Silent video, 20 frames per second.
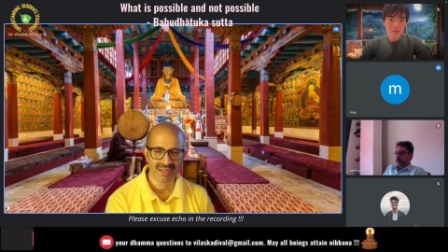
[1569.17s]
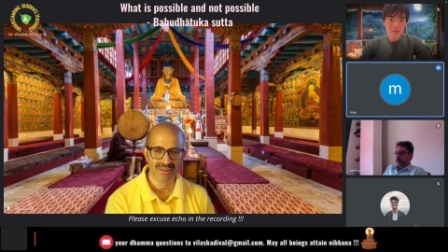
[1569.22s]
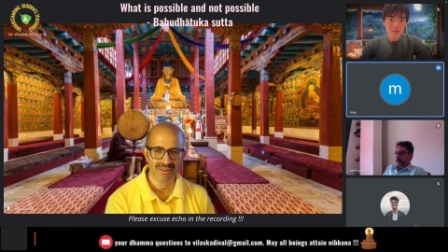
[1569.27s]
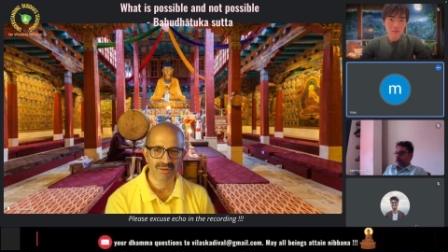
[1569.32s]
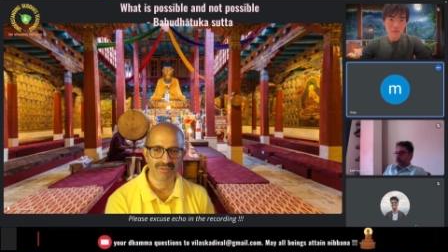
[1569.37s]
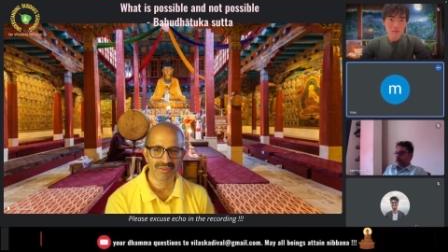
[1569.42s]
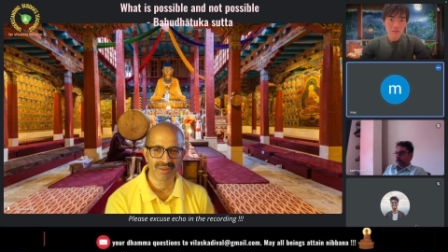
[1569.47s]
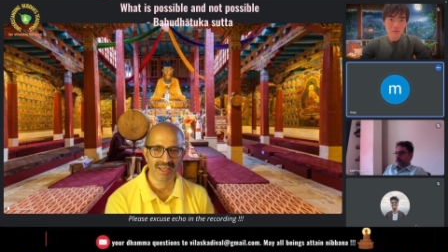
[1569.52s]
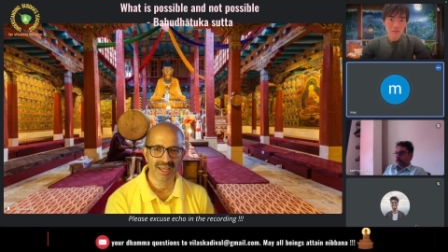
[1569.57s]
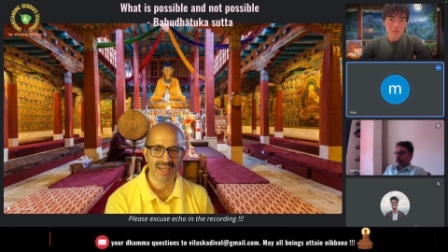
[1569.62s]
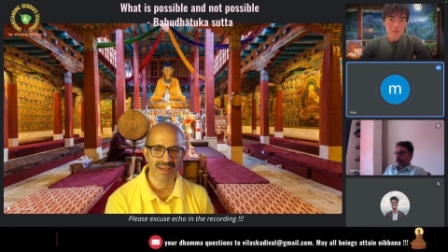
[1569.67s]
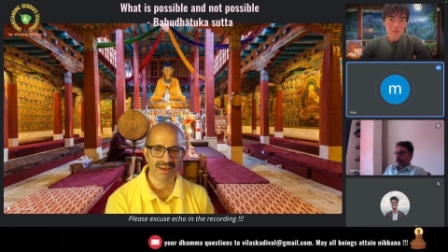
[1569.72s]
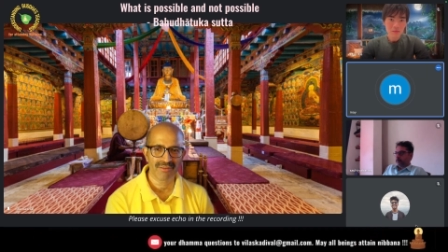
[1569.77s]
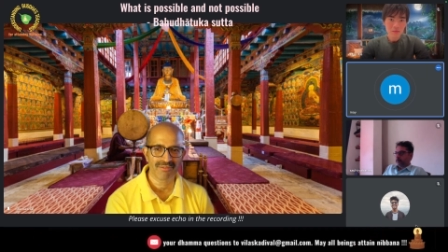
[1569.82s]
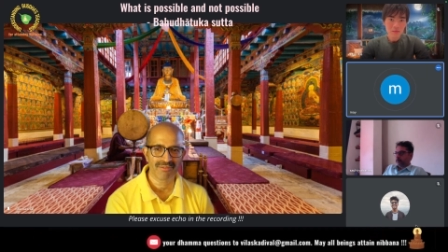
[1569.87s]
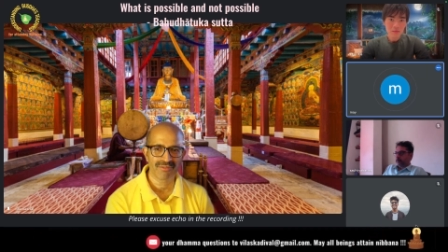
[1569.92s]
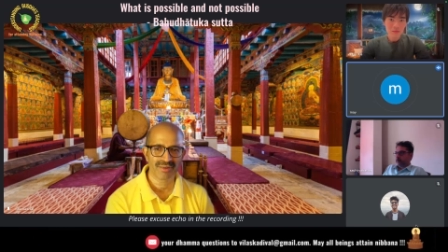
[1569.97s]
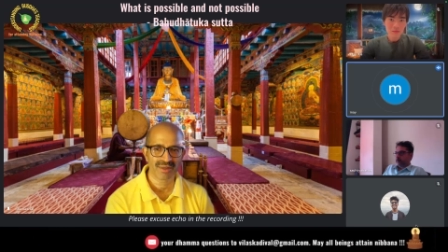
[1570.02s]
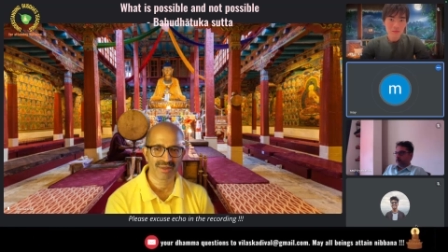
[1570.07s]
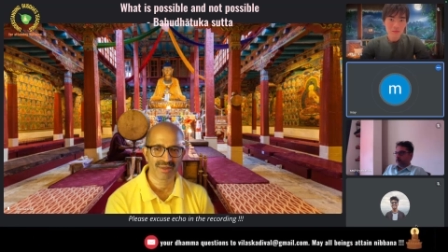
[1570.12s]
So we
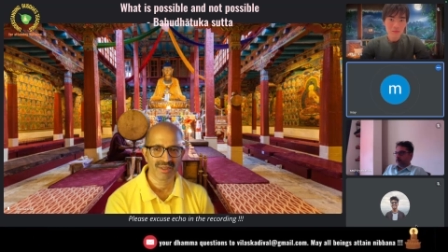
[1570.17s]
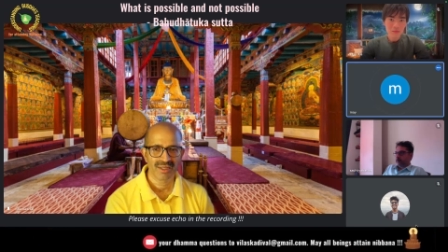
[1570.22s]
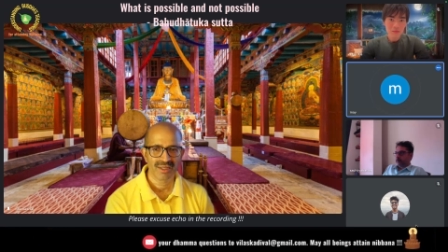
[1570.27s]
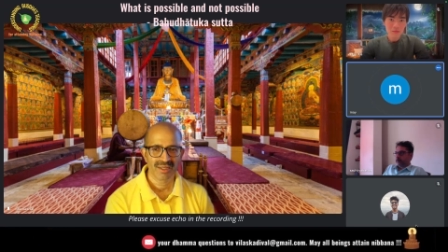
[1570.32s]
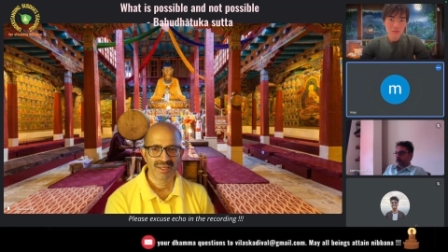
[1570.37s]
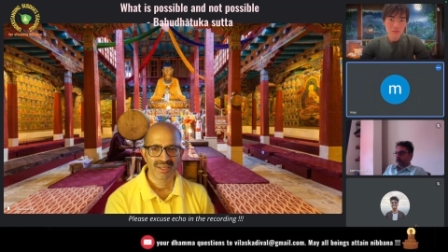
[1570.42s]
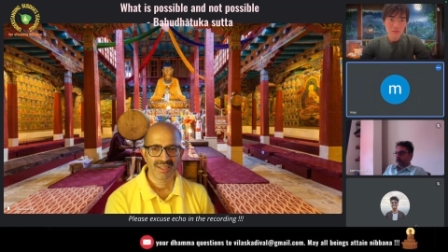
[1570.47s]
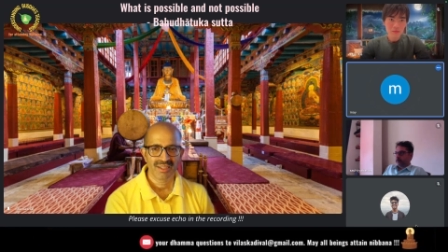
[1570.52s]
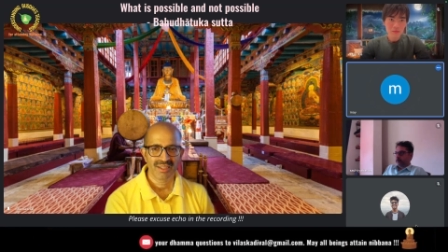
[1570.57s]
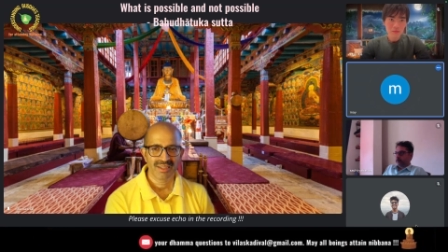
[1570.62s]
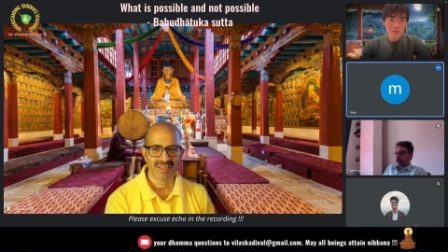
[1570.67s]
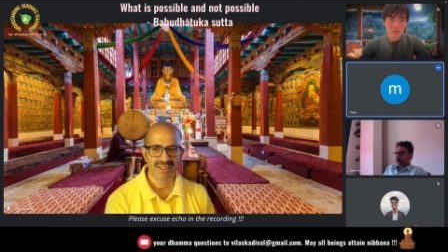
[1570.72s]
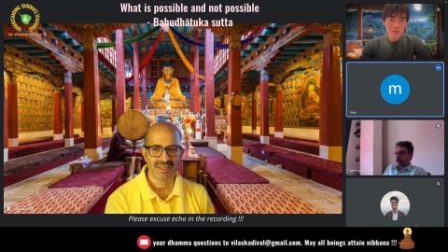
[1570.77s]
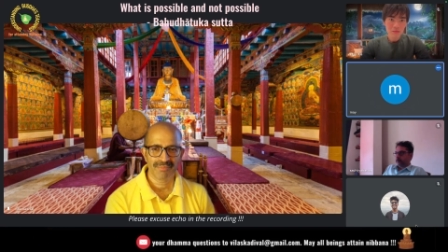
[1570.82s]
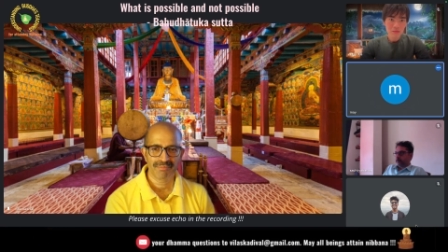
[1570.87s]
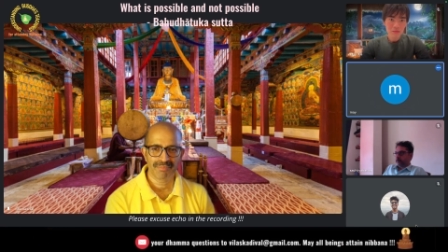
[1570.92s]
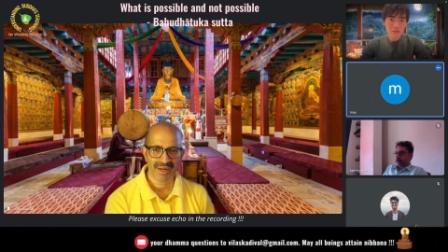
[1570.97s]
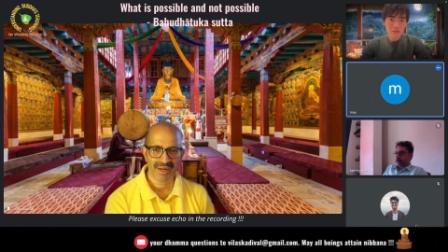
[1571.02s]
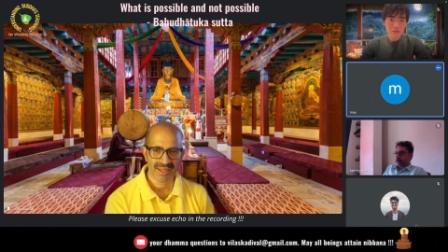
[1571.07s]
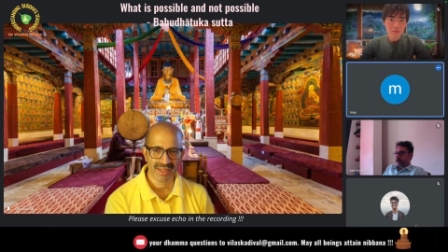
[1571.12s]
have the
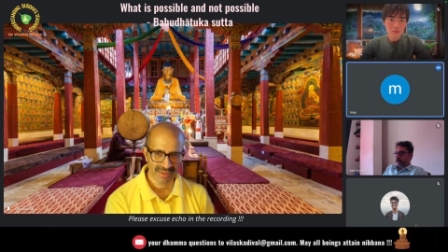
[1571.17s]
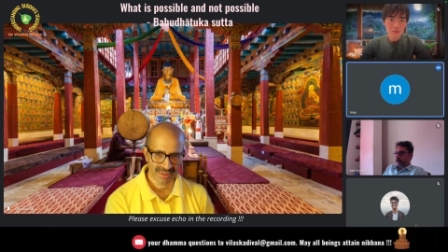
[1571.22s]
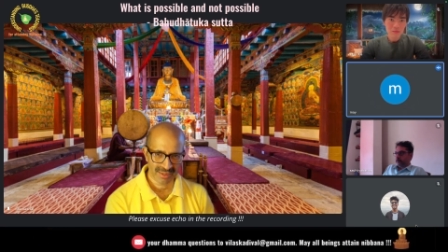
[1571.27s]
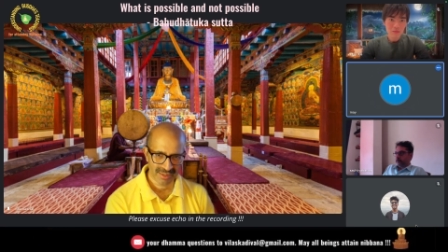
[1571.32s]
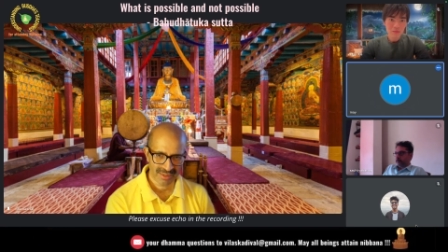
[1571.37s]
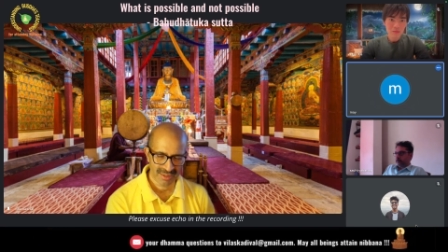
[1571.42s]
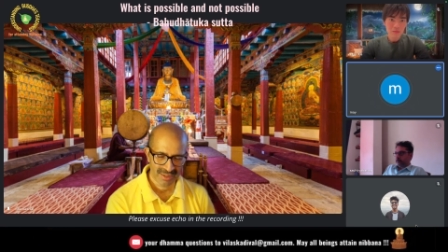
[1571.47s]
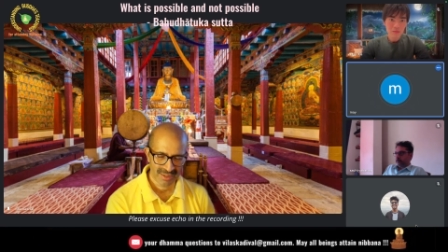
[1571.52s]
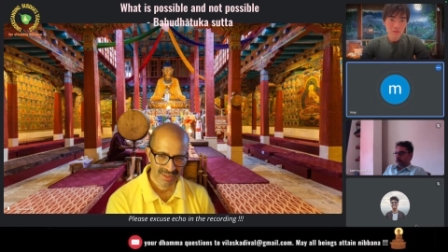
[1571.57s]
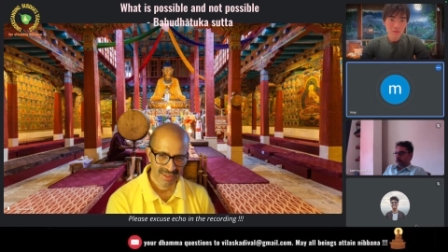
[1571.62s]
breath.